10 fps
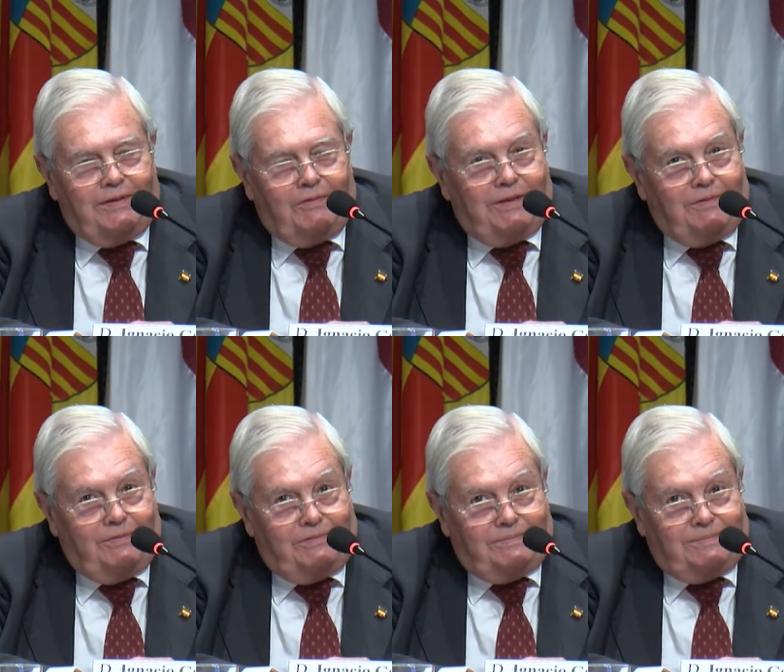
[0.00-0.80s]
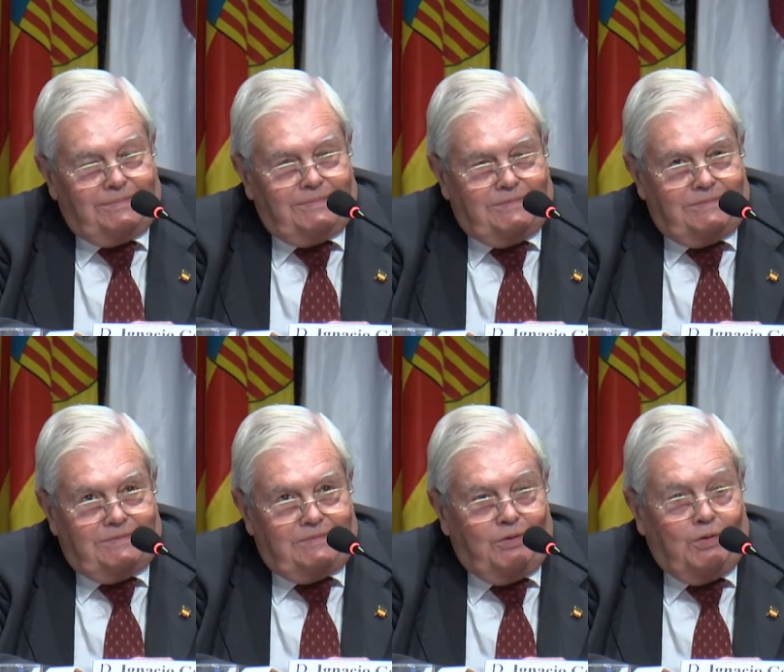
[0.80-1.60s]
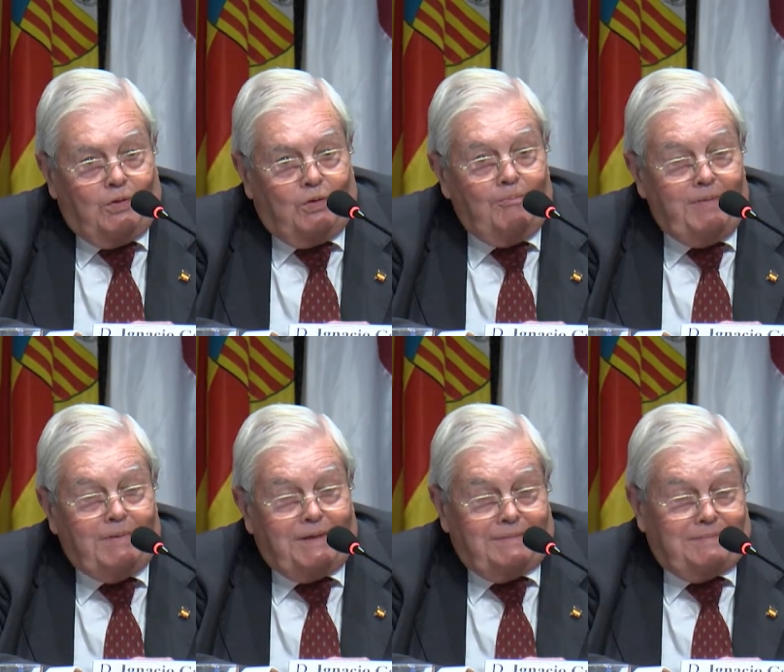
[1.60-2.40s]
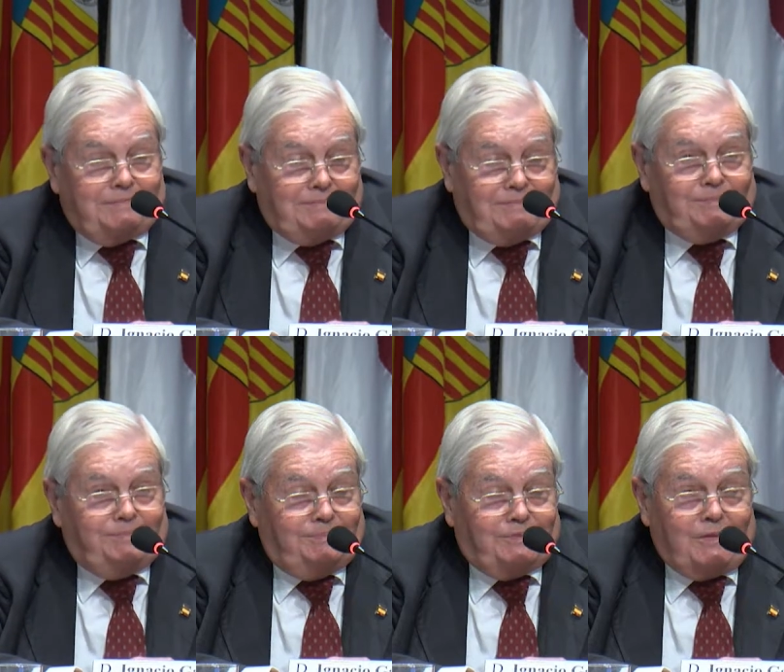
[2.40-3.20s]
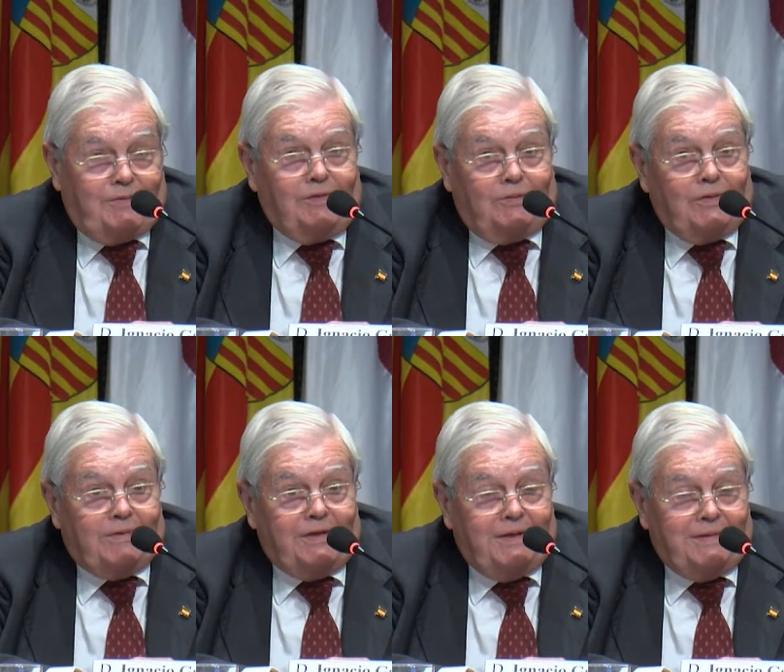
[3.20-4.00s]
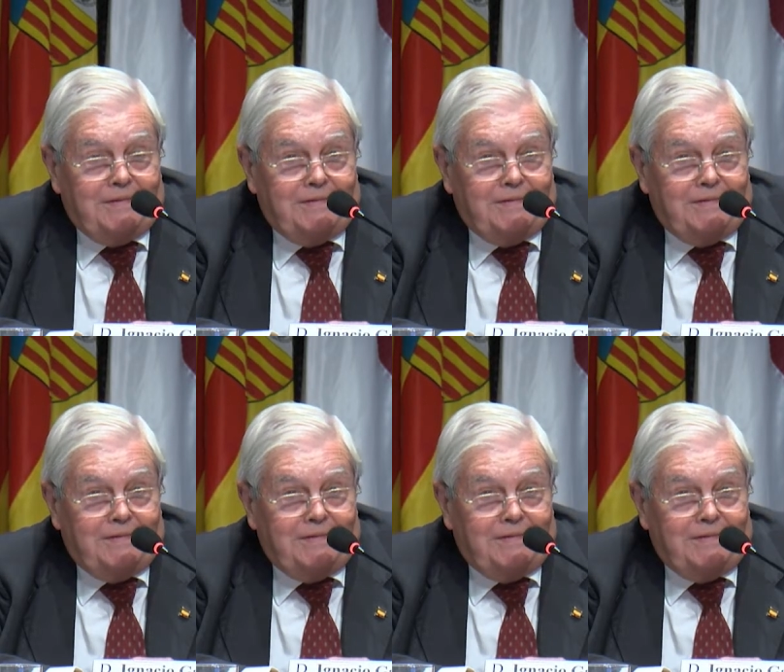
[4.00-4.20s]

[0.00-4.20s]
You have the challenge of living